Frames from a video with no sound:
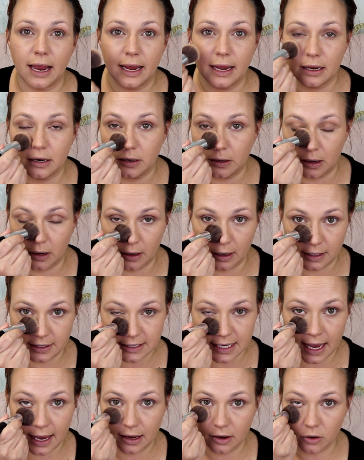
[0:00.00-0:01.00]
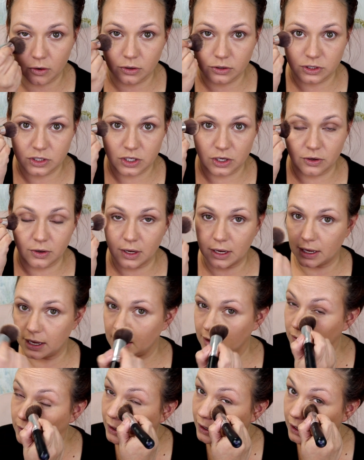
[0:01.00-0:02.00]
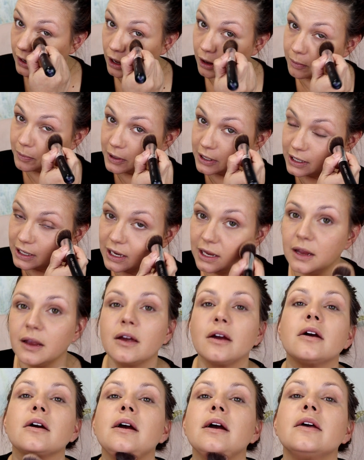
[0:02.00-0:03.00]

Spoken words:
and it's angled so you can get like up in here,